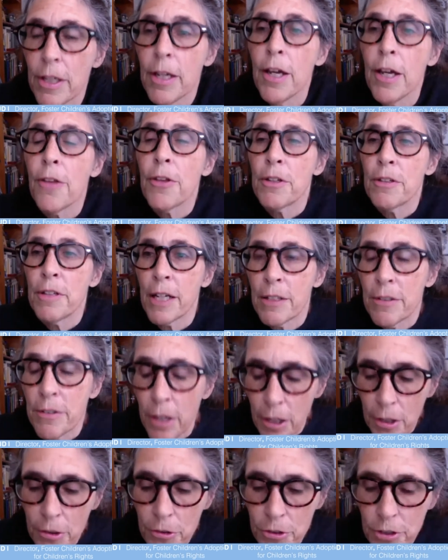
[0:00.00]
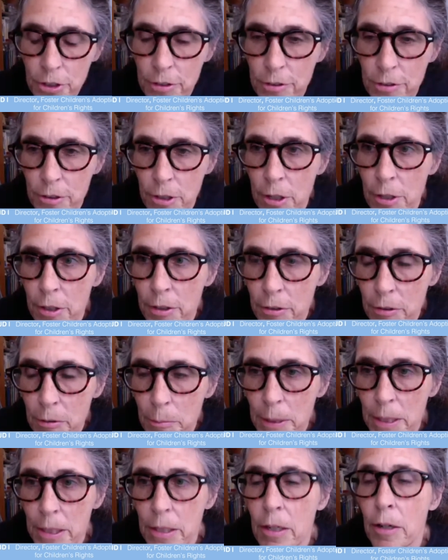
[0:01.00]
the technology is starting to
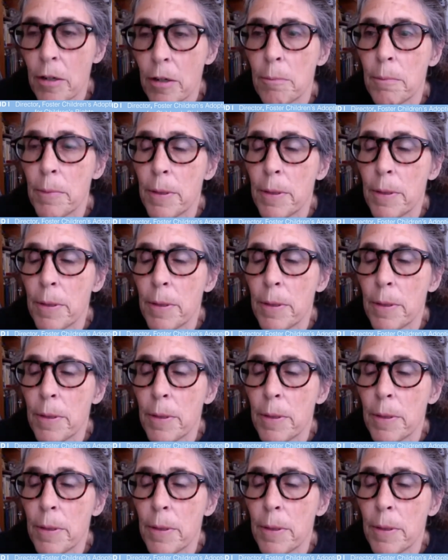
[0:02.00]
become